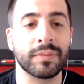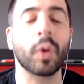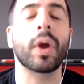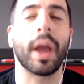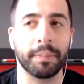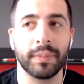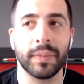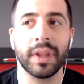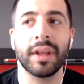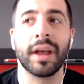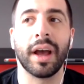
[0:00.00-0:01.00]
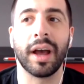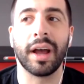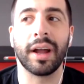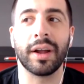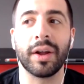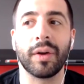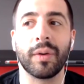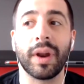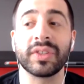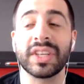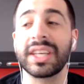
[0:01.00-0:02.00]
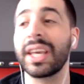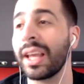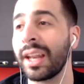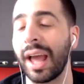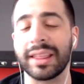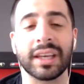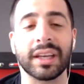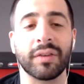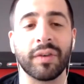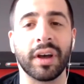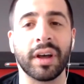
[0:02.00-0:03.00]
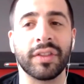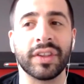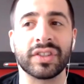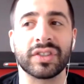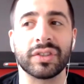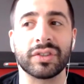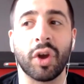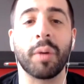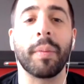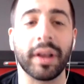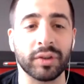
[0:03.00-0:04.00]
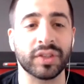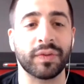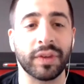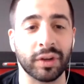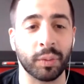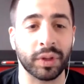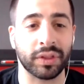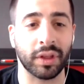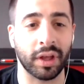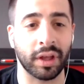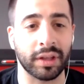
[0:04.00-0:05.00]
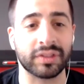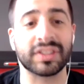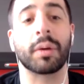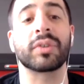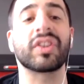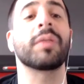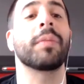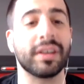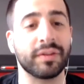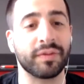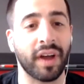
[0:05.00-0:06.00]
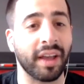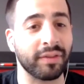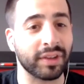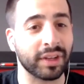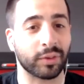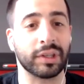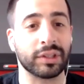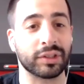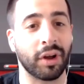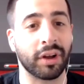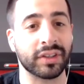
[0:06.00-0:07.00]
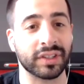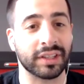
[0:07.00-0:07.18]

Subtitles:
Okay. When I was a kid, I think of this Shawn Michaels figure with it's SummerSlam '95. He had green trunks.